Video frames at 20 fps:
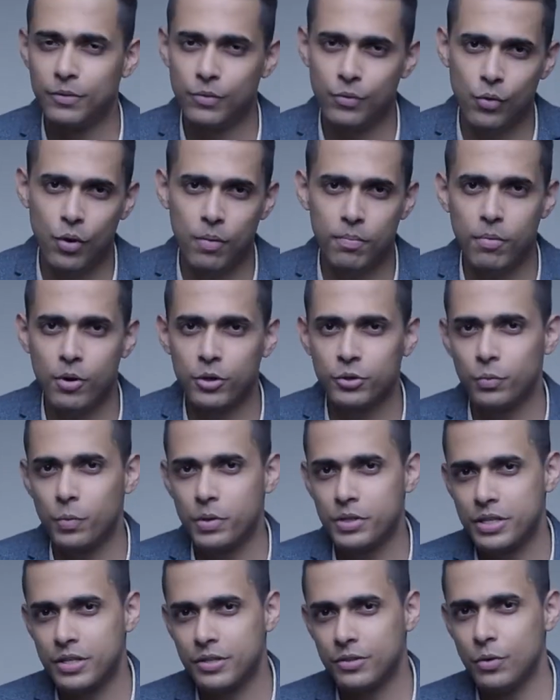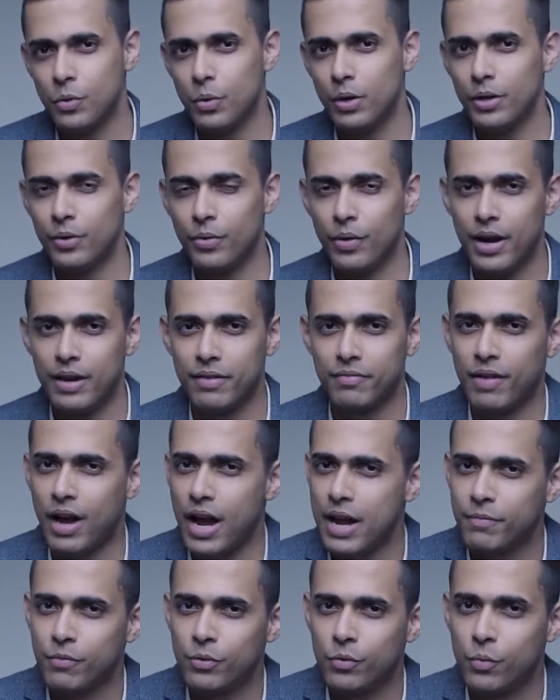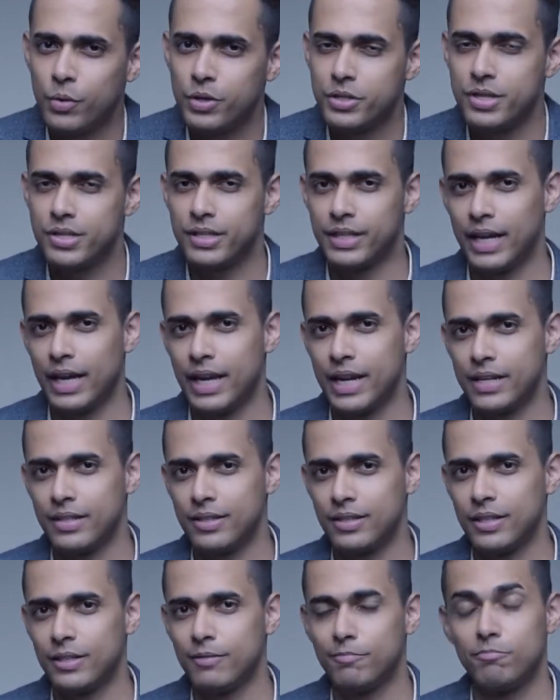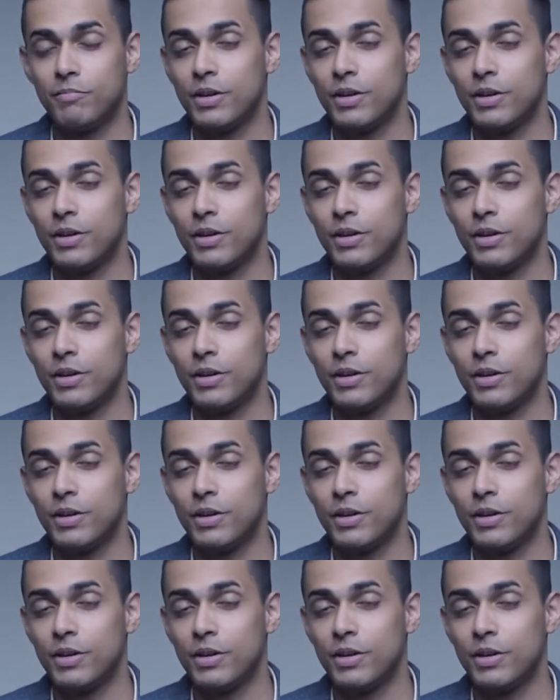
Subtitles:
Dropbox versus Google Drive, iPhone versus Galaxy,